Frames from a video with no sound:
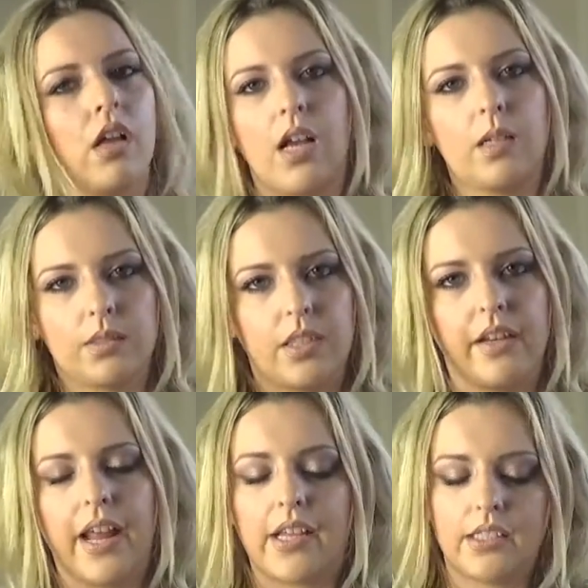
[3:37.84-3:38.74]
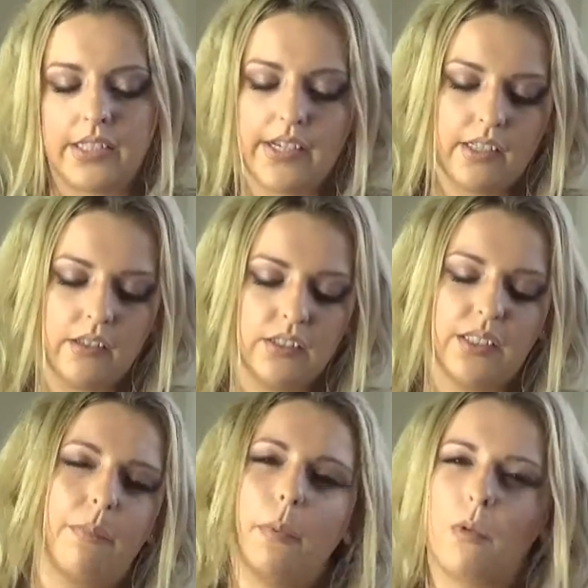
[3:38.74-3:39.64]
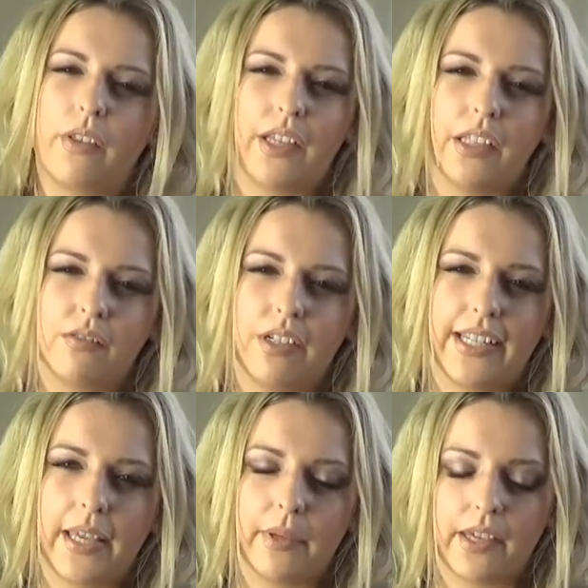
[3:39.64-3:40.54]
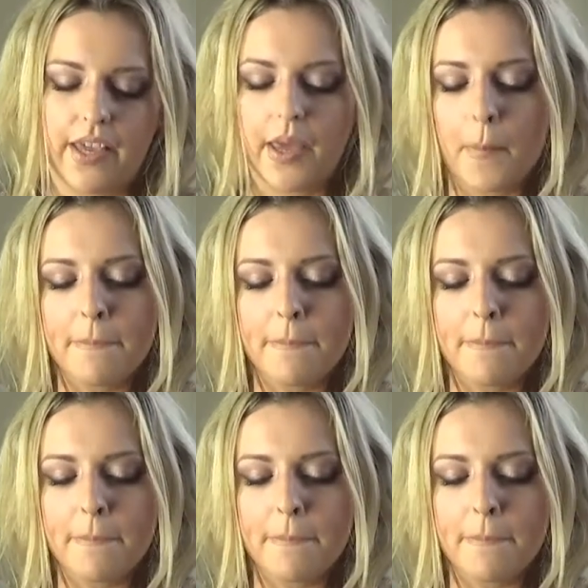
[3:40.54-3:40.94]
absolutely hate it, some people think it's really gimmicky,